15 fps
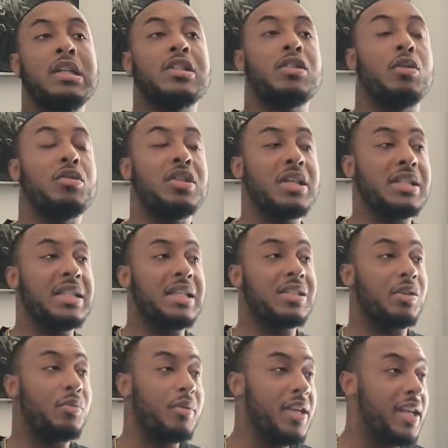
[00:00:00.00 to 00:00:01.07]
So just as
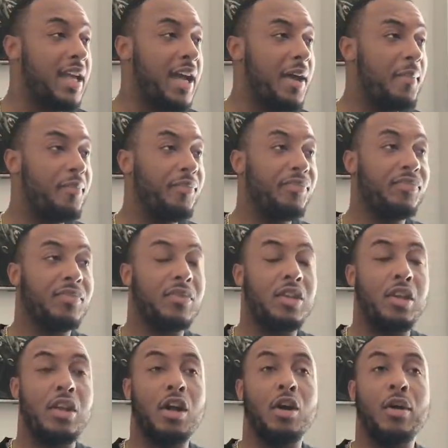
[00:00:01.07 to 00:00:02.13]
a recap,
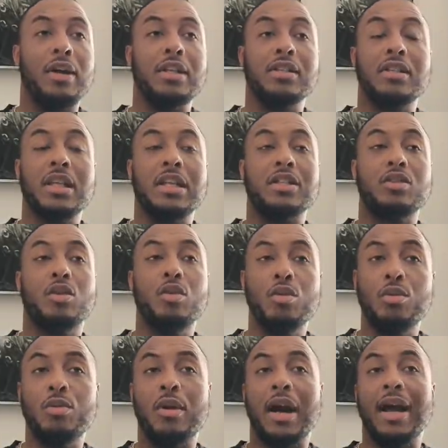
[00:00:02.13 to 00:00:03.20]
it's
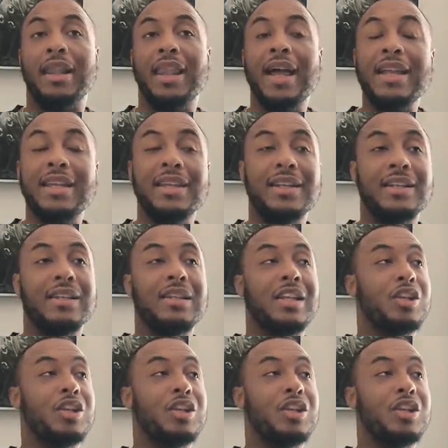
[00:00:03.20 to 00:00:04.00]
cool. I like it.